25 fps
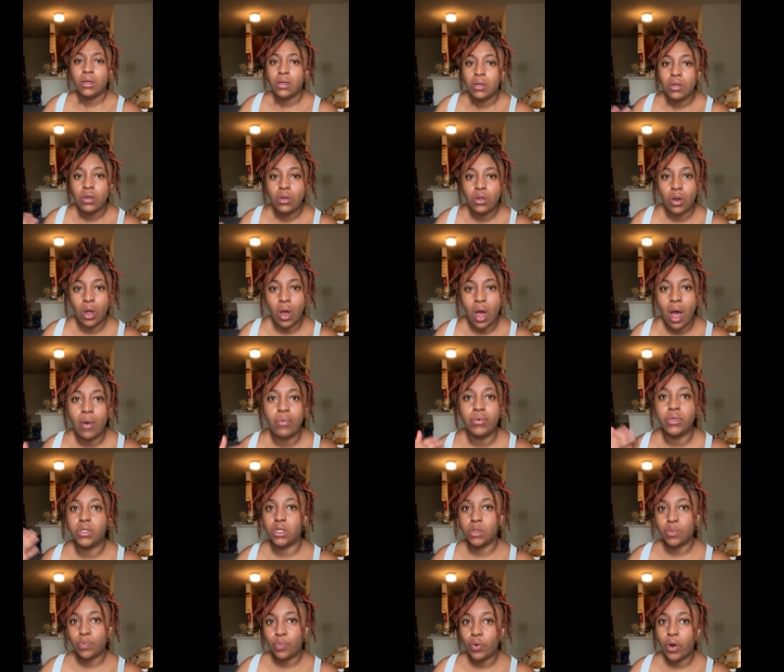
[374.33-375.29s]
you know, I
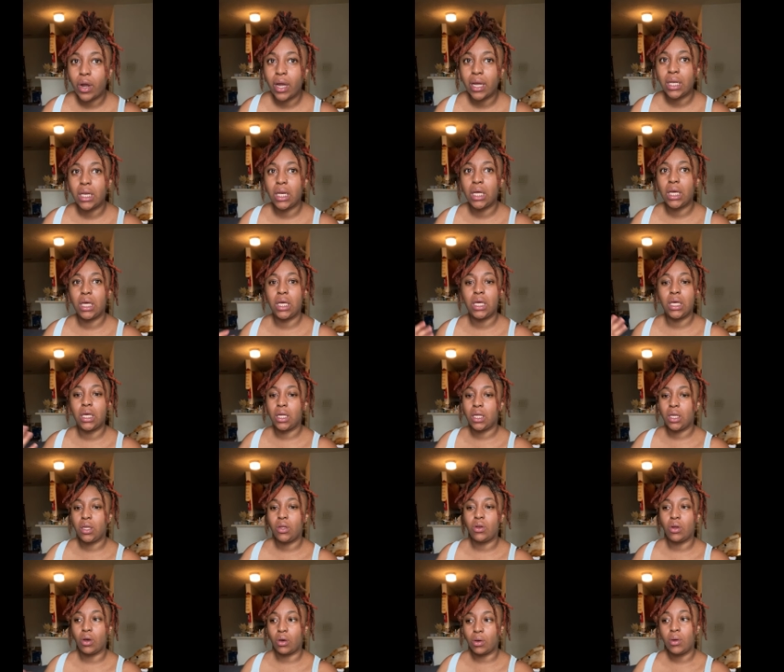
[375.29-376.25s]
was pregnant and,
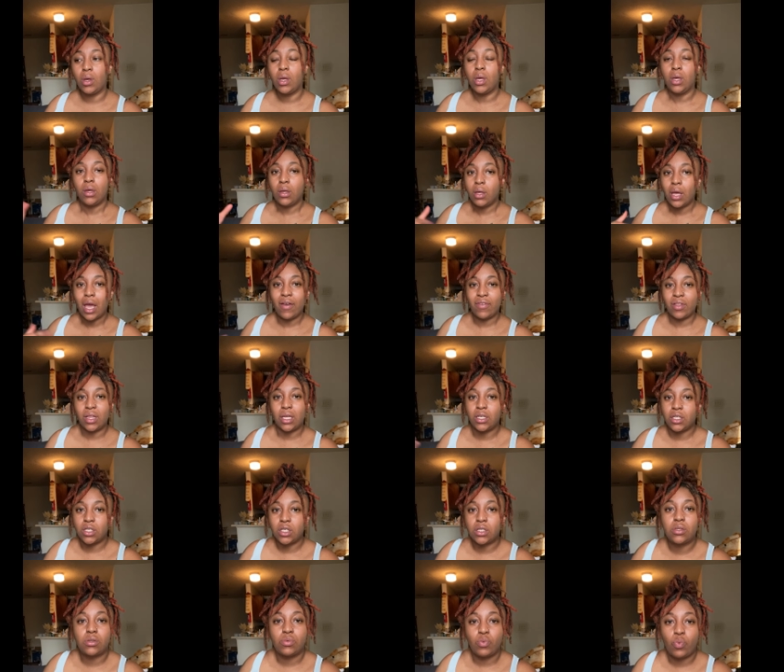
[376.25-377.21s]
you know, everything
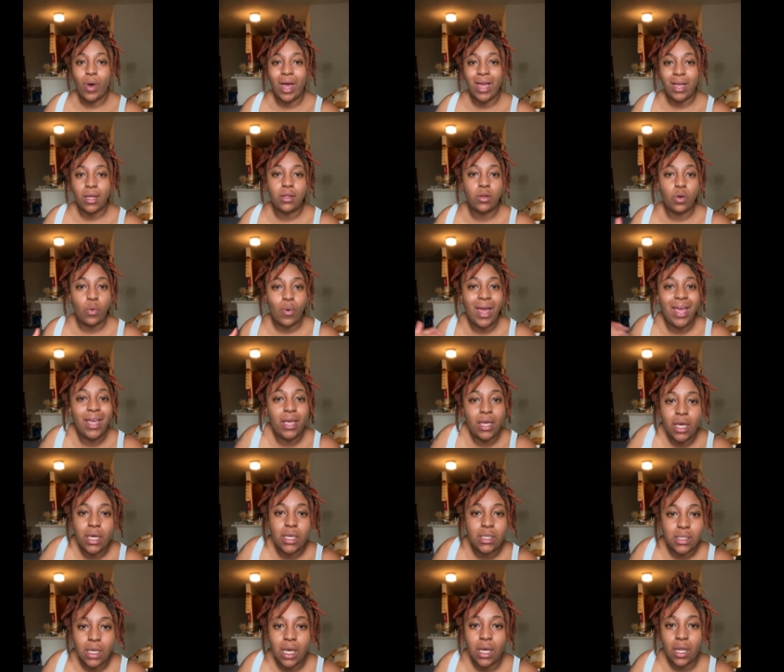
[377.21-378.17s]
just weight, the weight
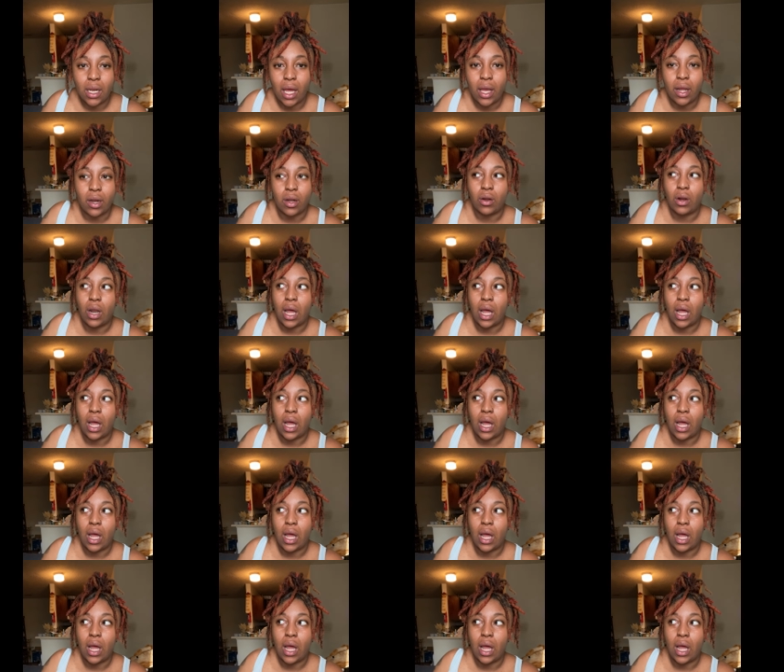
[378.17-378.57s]
kicks in later.